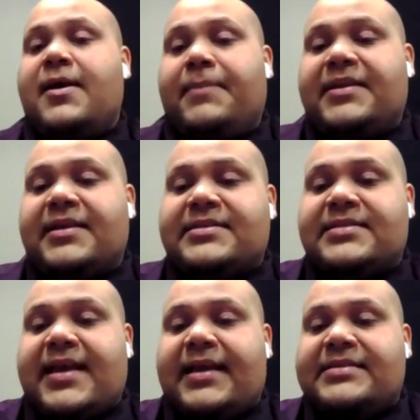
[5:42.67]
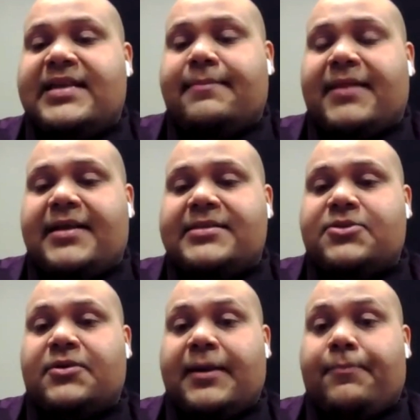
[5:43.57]
But this is a Kings team that is
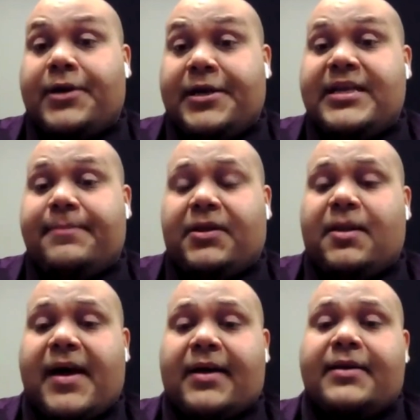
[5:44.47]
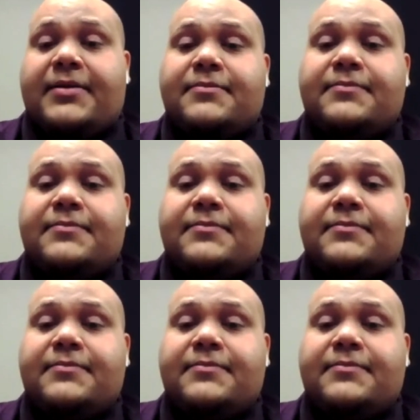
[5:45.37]
certainly pretty deep on the back end.